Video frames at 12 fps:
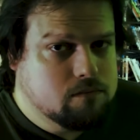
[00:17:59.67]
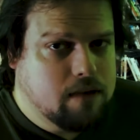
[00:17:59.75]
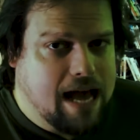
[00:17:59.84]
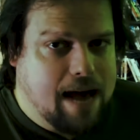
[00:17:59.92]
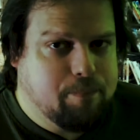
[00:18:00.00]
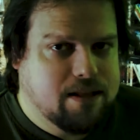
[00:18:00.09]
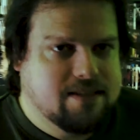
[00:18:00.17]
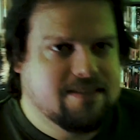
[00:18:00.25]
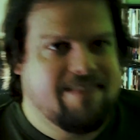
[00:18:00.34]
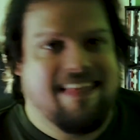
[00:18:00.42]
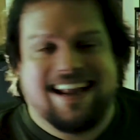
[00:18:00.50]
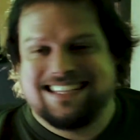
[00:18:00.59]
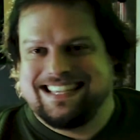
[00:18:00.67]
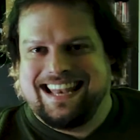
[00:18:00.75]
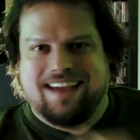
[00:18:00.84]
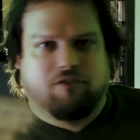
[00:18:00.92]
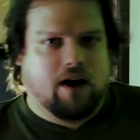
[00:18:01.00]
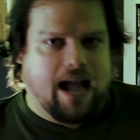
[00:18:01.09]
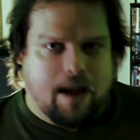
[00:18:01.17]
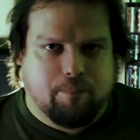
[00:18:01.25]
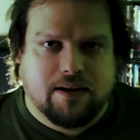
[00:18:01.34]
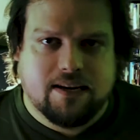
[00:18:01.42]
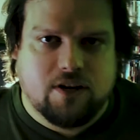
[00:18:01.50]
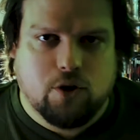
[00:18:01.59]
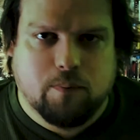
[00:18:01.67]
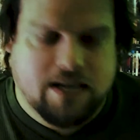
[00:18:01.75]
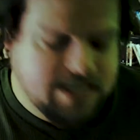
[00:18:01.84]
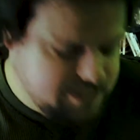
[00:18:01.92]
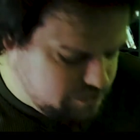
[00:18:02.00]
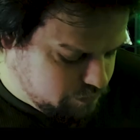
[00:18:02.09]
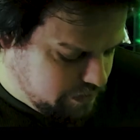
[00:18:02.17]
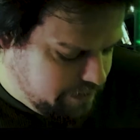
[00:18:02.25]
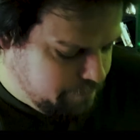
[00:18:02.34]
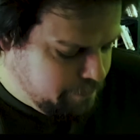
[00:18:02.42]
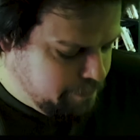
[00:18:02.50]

happens that has never happened in human history.